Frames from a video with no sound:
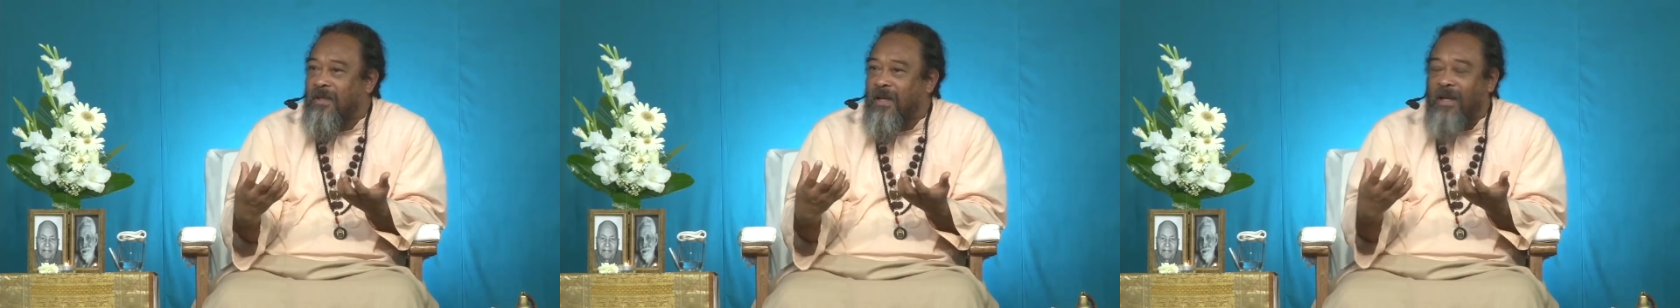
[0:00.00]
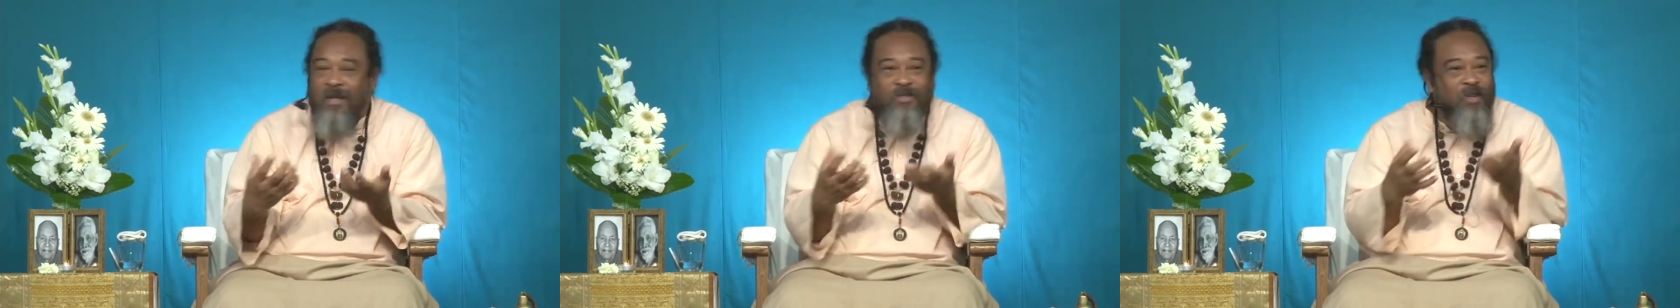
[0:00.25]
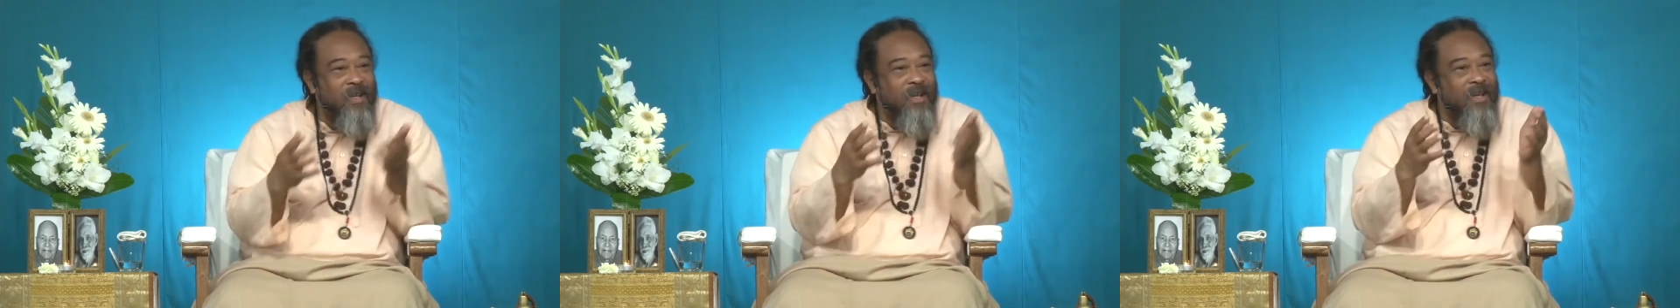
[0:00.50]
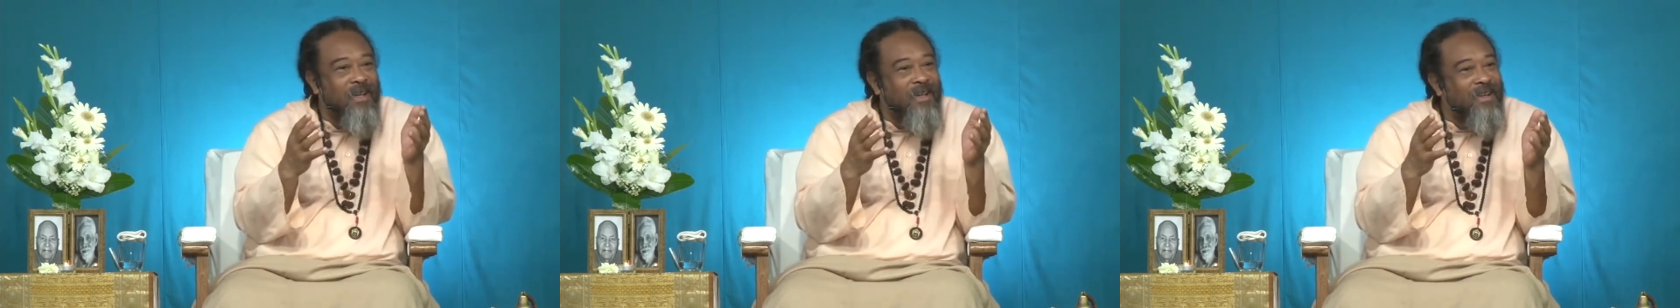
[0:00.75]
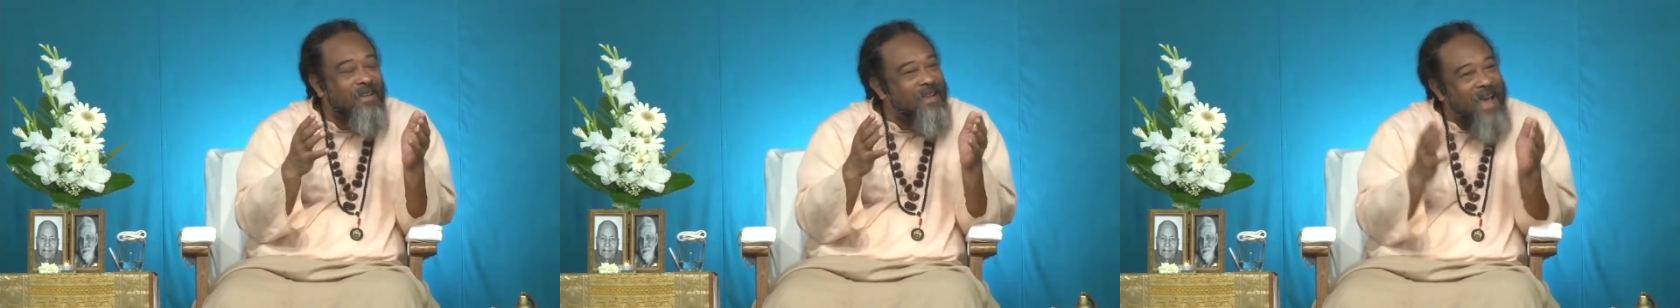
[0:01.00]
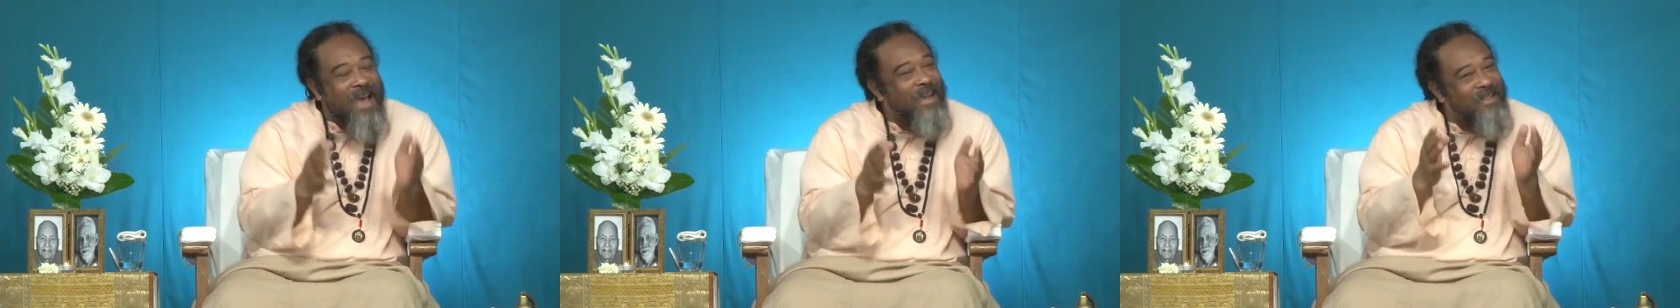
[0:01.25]
And I say,
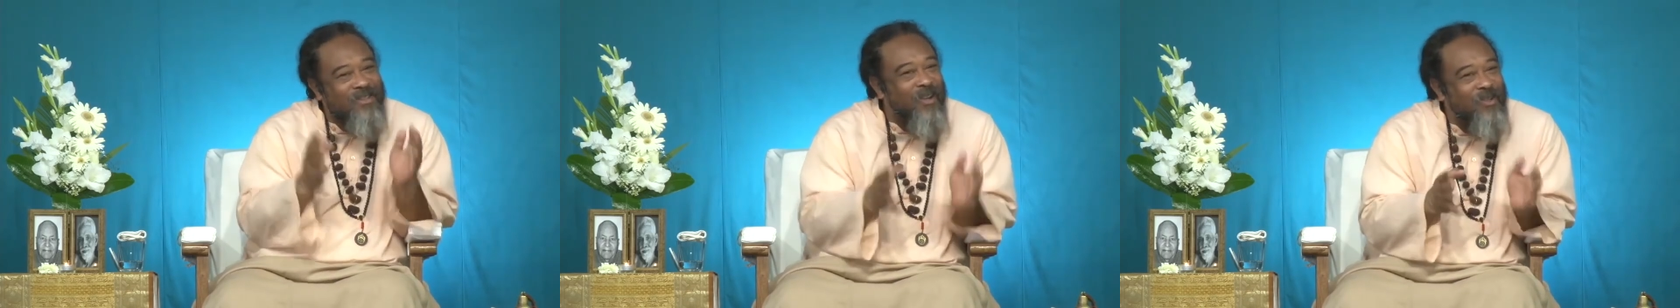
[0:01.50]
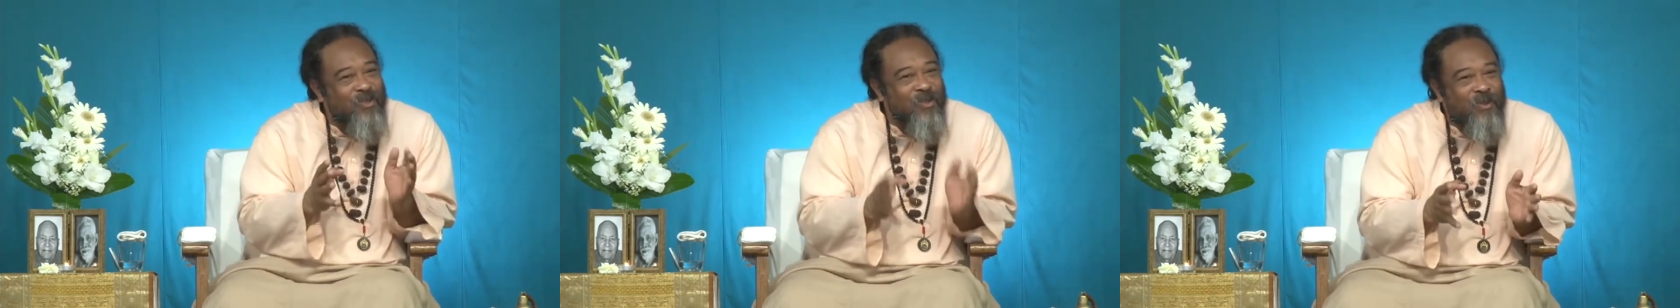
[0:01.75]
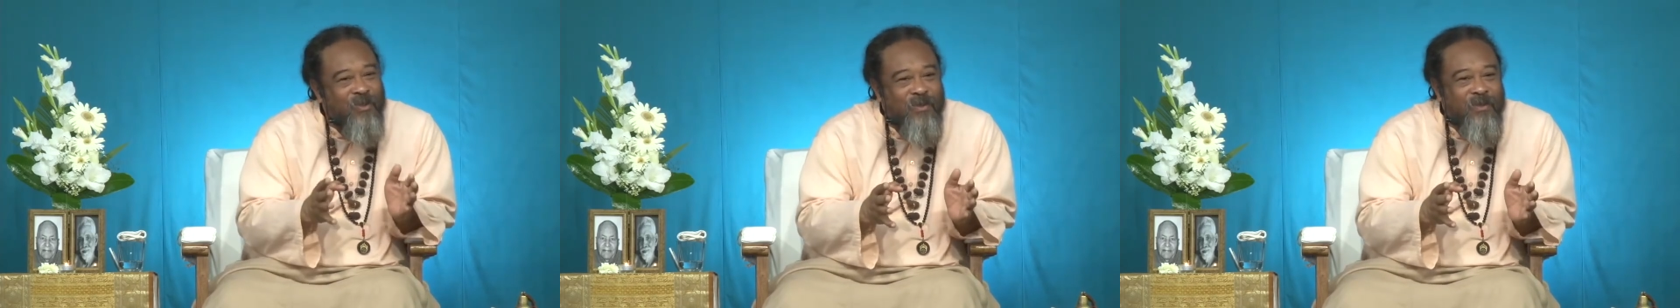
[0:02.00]
that is not true.